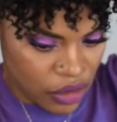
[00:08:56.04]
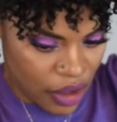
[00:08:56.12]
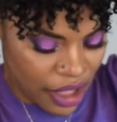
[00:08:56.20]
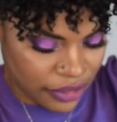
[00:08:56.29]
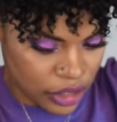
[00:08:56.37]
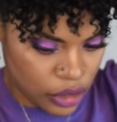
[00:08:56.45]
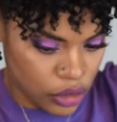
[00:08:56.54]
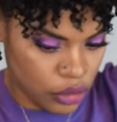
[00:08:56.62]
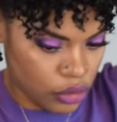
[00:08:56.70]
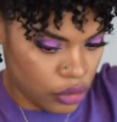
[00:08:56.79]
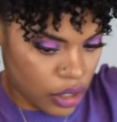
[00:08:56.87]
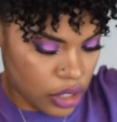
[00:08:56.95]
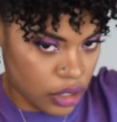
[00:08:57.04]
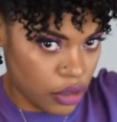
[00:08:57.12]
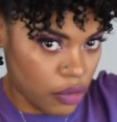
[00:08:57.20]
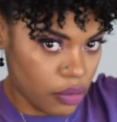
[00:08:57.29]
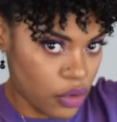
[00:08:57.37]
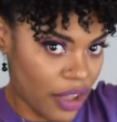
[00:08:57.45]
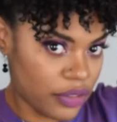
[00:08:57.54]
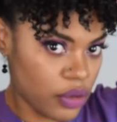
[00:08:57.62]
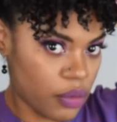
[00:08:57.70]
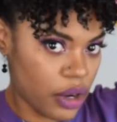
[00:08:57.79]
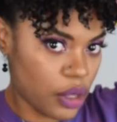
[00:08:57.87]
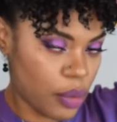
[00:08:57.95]
have to
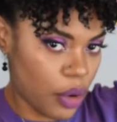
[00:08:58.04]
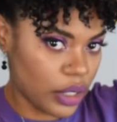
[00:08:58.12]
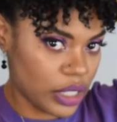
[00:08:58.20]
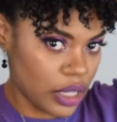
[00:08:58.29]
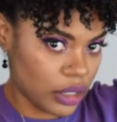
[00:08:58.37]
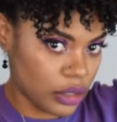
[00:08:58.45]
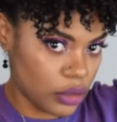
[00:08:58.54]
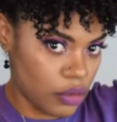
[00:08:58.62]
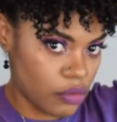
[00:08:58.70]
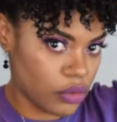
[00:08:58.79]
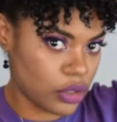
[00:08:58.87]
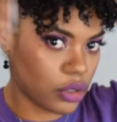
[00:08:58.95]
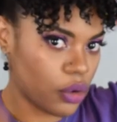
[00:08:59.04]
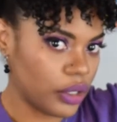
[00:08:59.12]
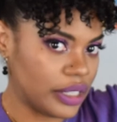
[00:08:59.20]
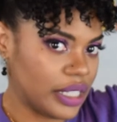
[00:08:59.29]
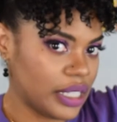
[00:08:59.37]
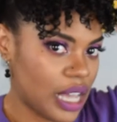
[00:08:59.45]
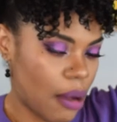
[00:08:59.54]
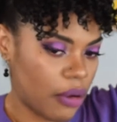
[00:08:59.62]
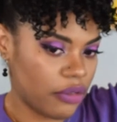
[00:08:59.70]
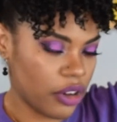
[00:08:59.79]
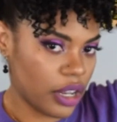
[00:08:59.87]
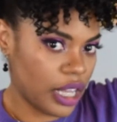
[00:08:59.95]
wear the ponytail a little towards the top of
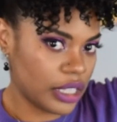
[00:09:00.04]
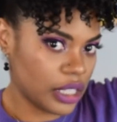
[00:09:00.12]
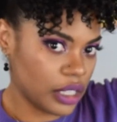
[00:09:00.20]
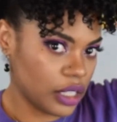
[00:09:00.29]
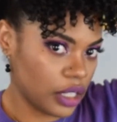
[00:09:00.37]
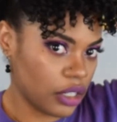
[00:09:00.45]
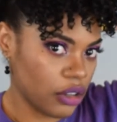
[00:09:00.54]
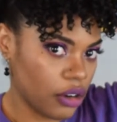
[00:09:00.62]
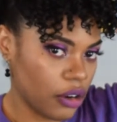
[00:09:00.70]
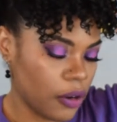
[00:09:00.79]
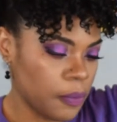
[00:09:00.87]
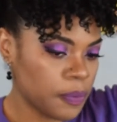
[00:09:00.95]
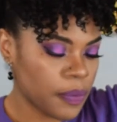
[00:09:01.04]
your head to secure